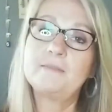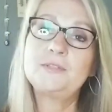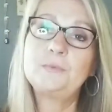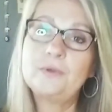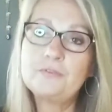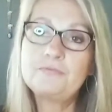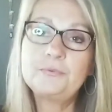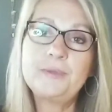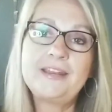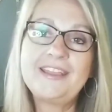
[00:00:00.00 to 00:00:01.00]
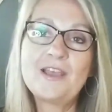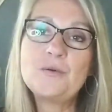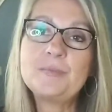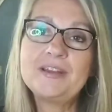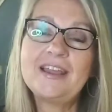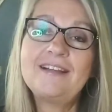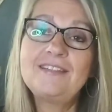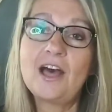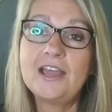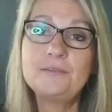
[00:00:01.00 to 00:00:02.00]
was a wonderful reading. I hope it
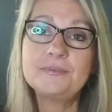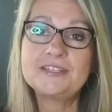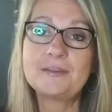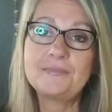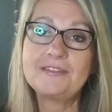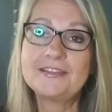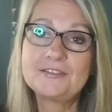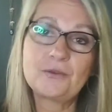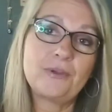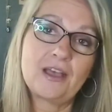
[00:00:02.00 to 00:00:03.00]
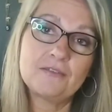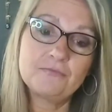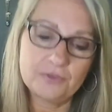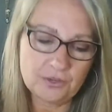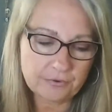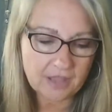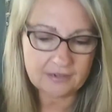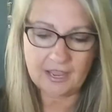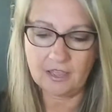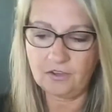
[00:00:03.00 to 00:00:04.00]
aligned with something that's going on for you
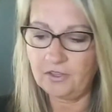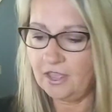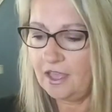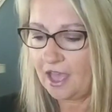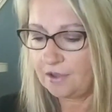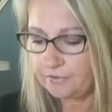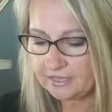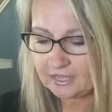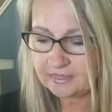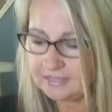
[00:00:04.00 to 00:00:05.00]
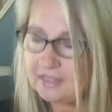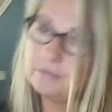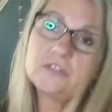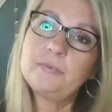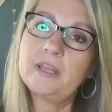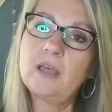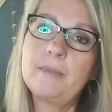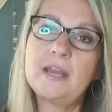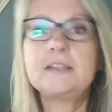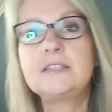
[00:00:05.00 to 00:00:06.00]
right now. I really think that once we come
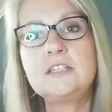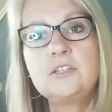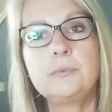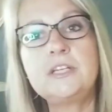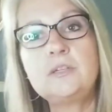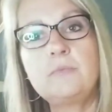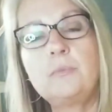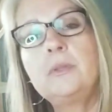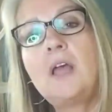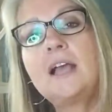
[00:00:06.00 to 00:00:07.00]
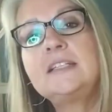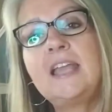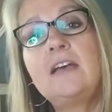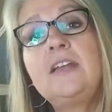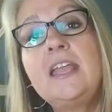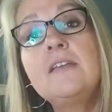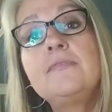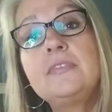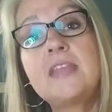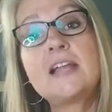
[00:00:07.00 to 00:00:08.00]
out of the situation where we're locked down,
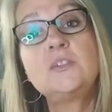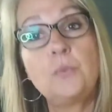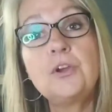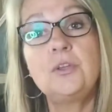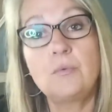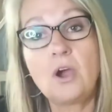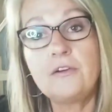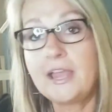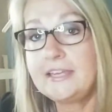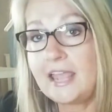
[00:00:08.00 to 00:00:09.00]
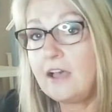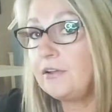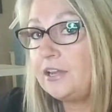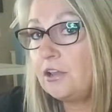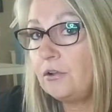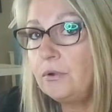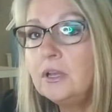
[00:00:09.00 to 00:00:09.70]
if that's where you are right now, I know